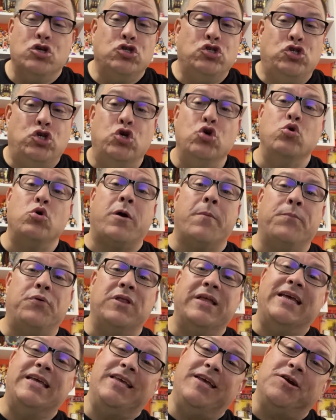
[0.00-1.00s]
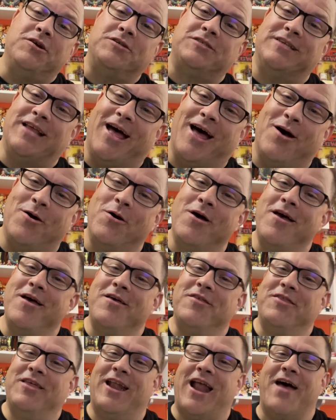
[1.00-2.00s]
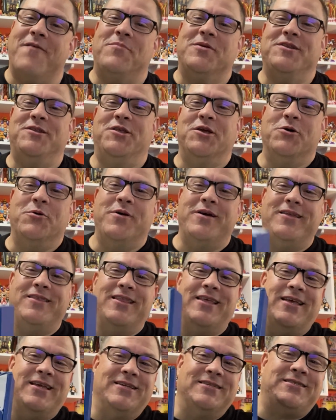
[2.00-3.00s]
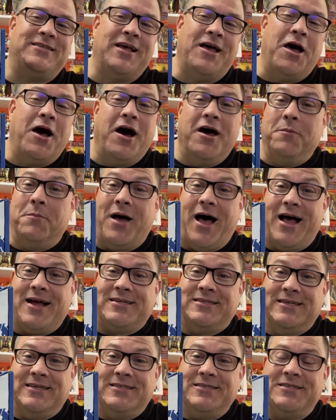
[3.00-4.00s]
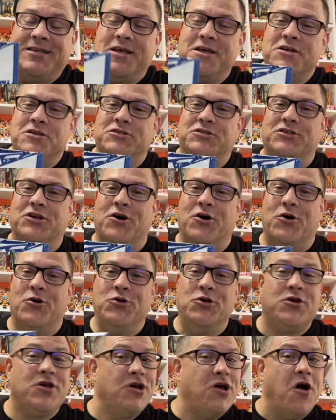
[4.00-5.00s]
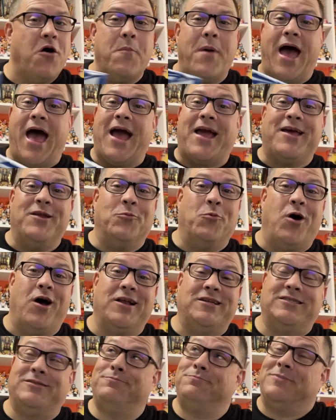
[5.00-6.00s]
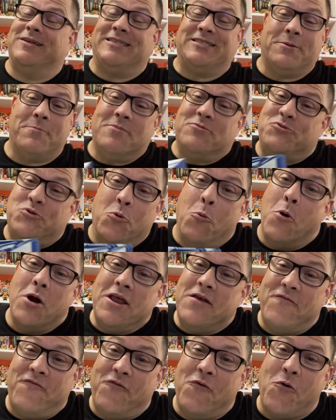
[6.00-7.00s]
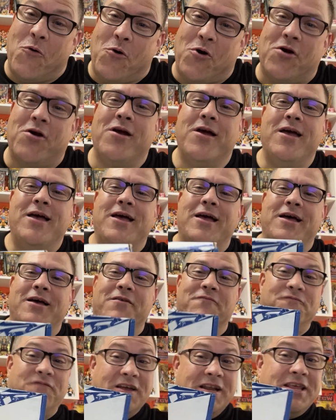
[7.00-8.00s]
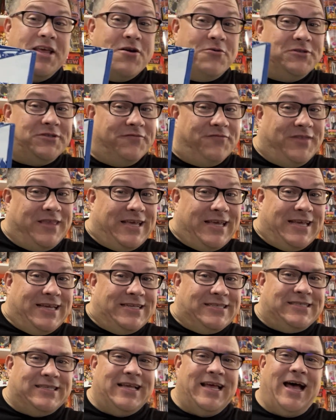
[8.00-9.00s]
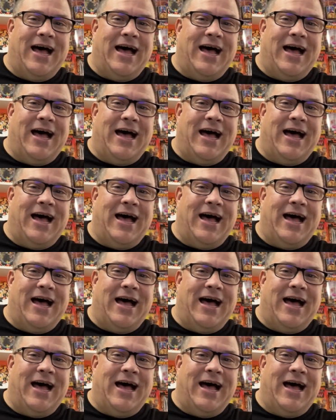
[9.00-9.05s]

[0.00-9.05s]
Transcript: 2 complete years now that I've been doing these unboxings. So you can go back and watch some 24 videos of these